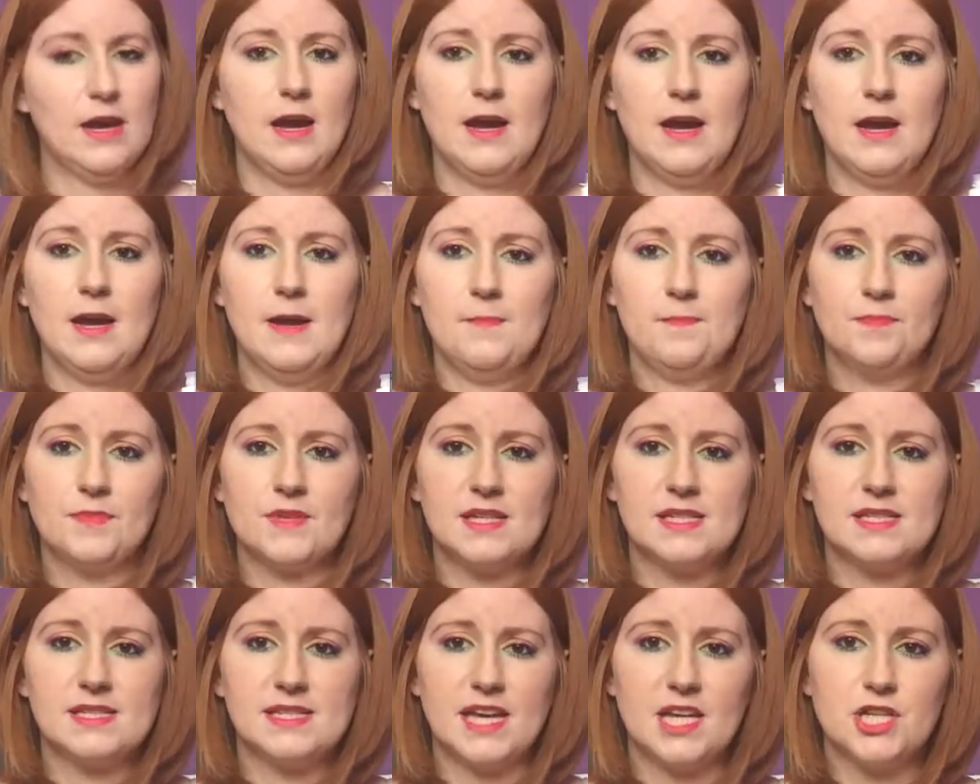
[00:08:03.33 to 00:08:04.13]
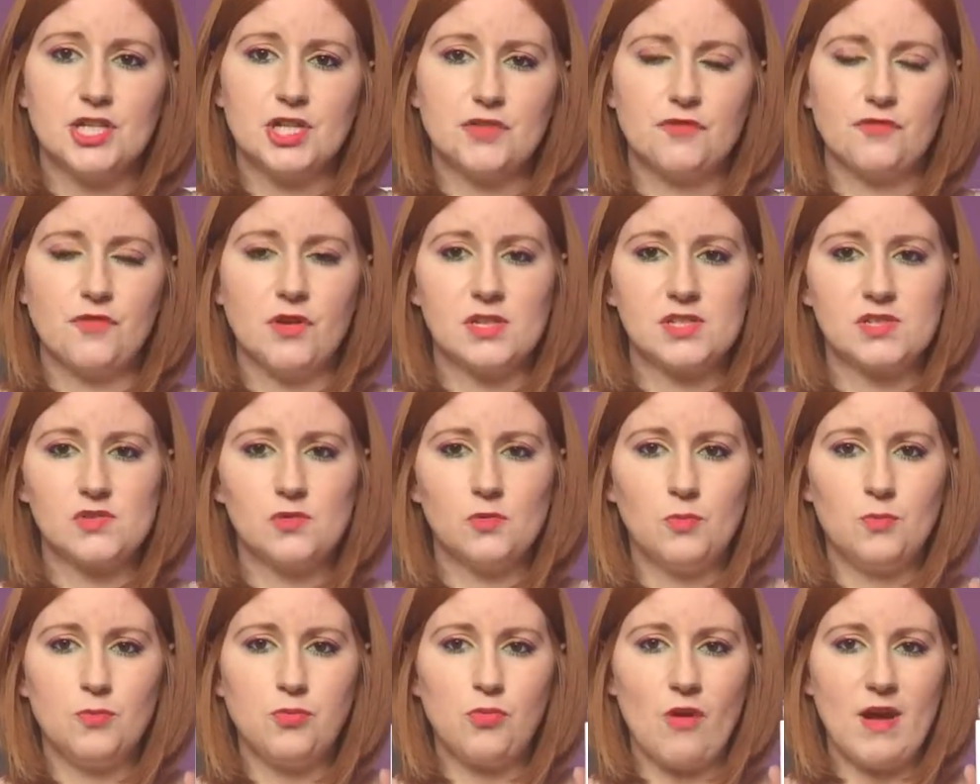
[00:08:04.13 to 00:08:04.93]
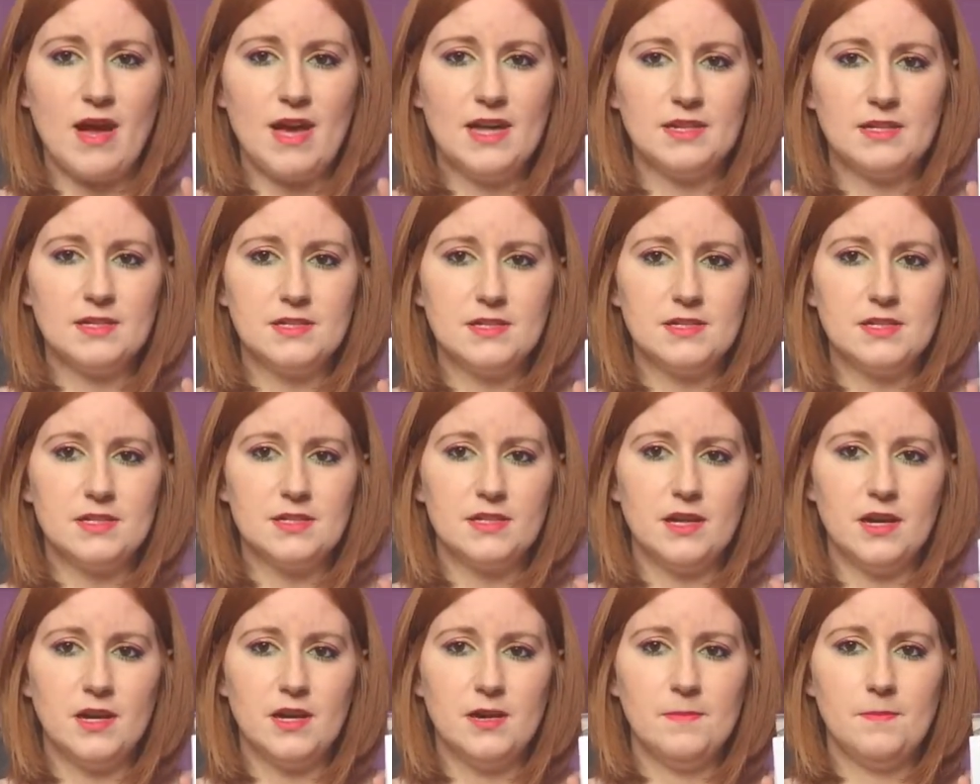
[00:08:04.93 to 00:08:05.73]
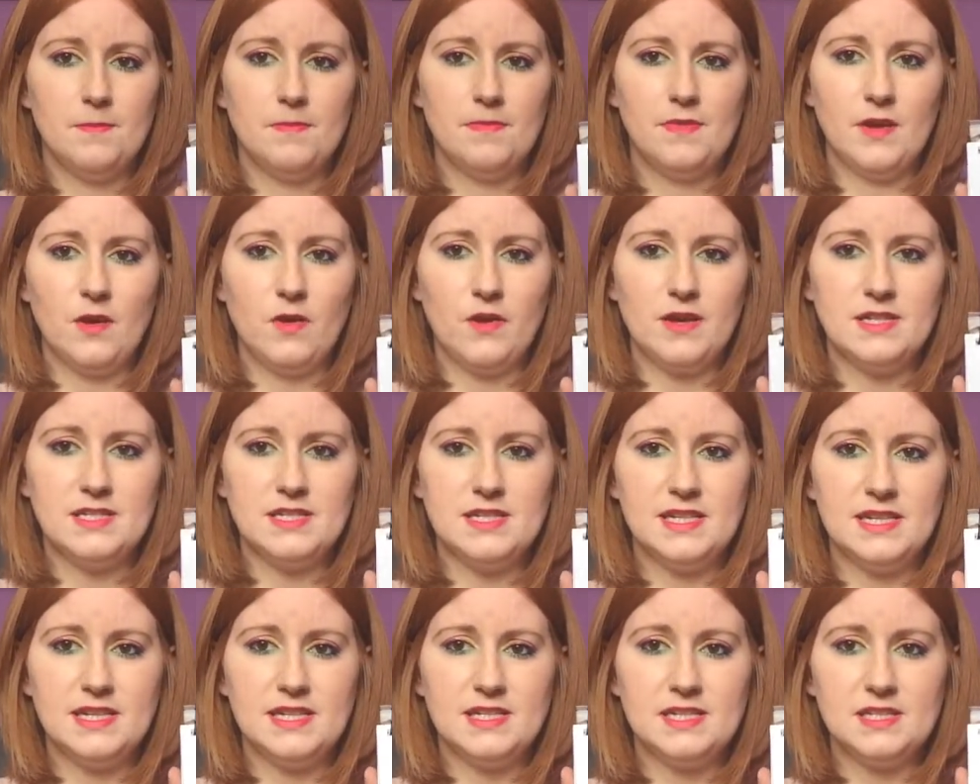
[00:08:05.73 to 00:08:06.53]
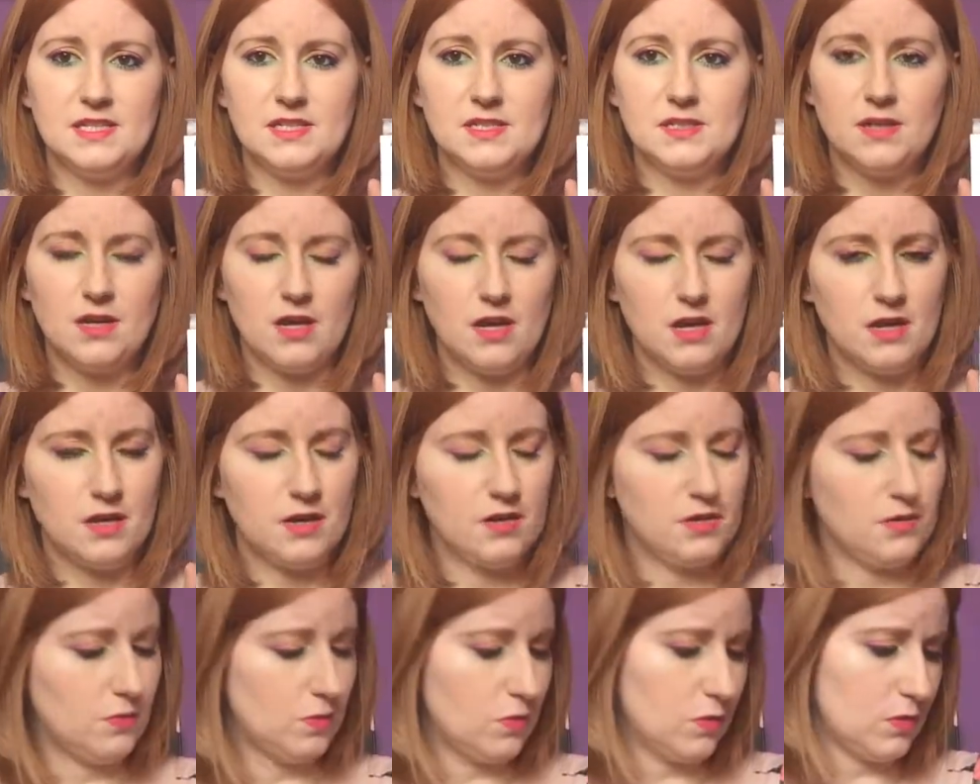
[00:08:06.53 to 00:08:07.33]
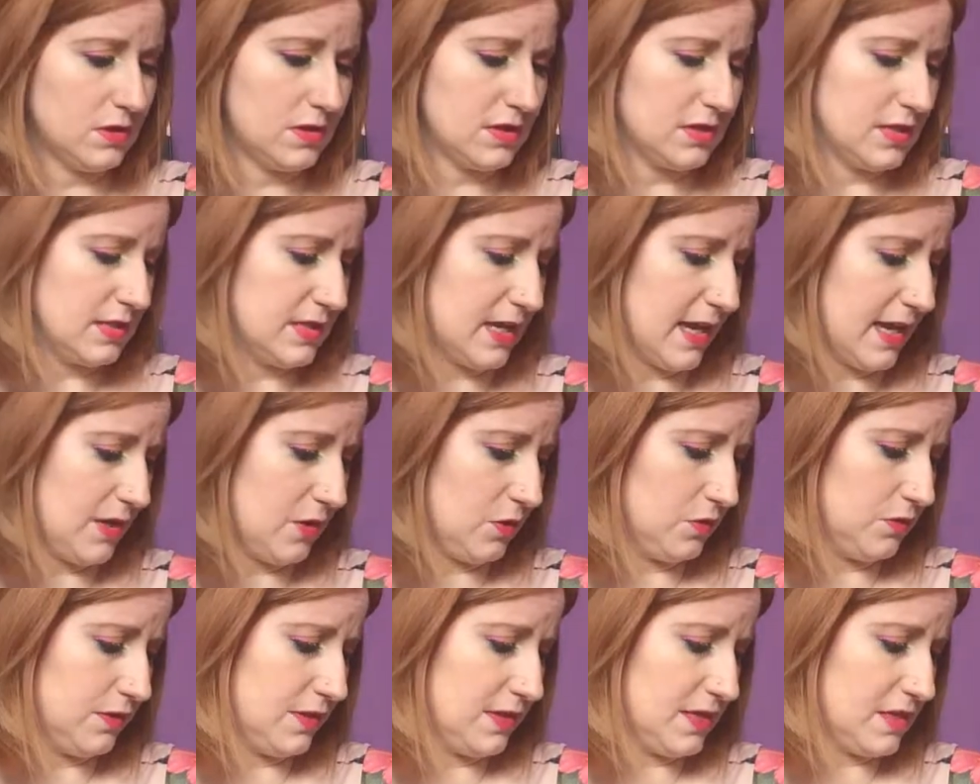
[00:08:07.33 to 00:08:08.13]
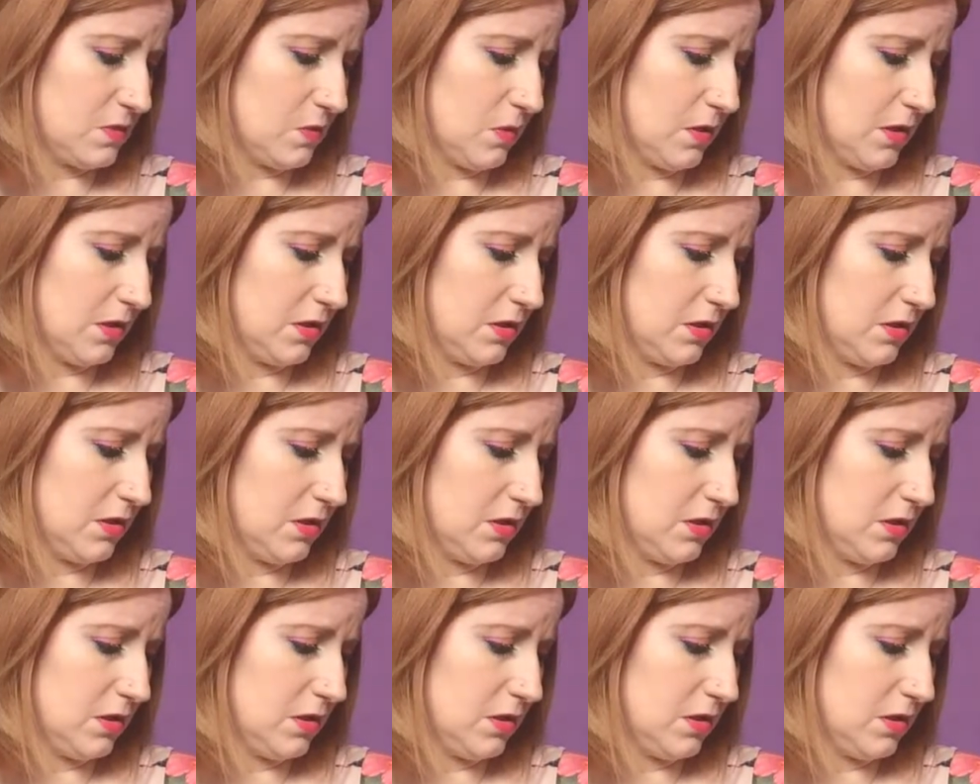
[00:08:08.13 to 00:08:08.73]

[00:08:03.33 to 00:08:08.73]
A sketch of Russell Brand that I did. What's the date on this one?